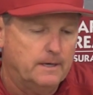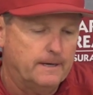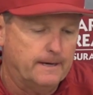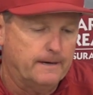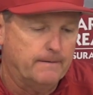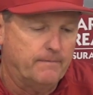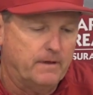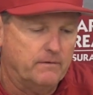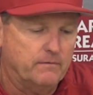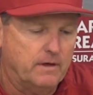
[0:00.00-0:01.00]
uh,
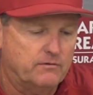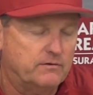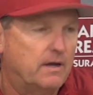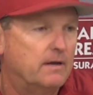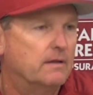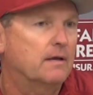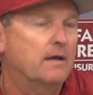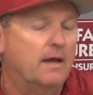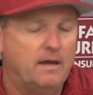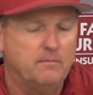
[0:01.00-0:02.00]
they they stayed in the
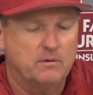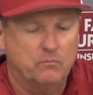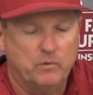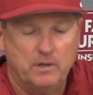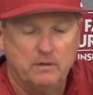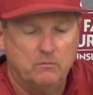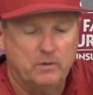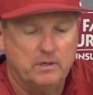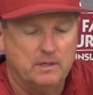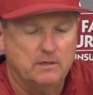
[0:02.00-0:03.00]
game, and we
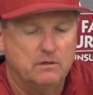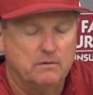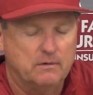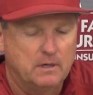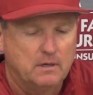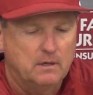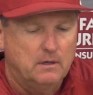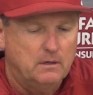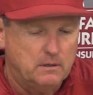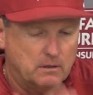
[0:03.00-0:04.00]
we didn't you